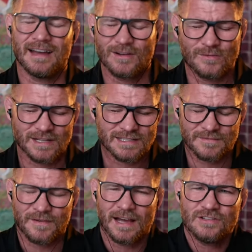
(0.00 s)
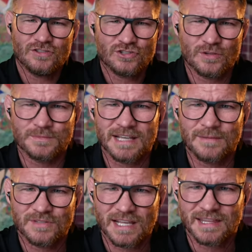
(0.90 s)
I don't need to fight. It's just
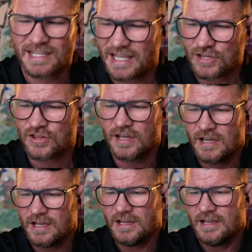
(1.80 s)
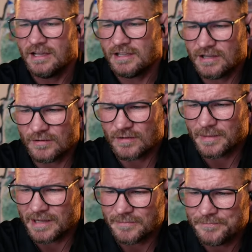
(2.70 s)
sometimes you get the itch. You know what I
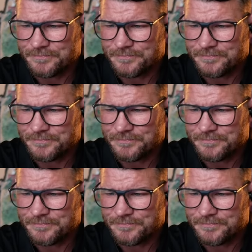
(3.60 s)
mean?